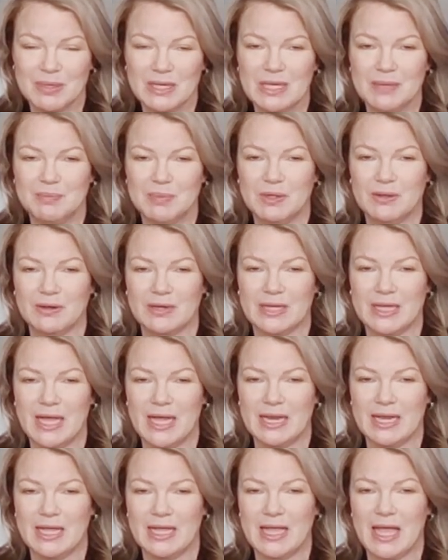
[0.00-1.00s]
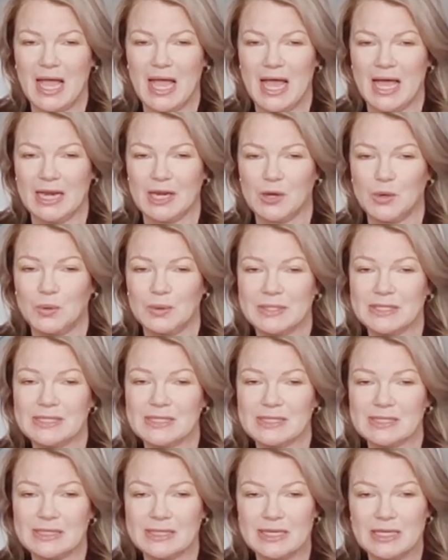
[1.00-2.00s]
people are getting adequate
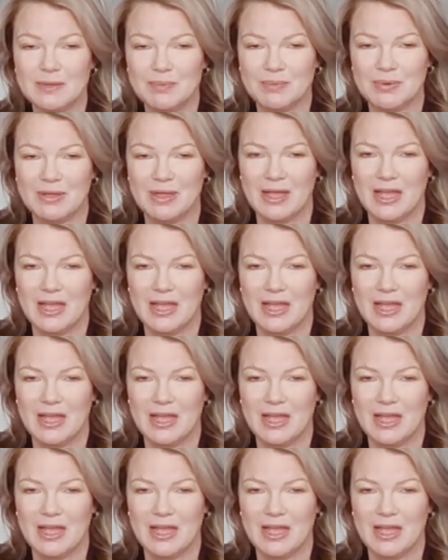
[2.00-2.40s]
sleep,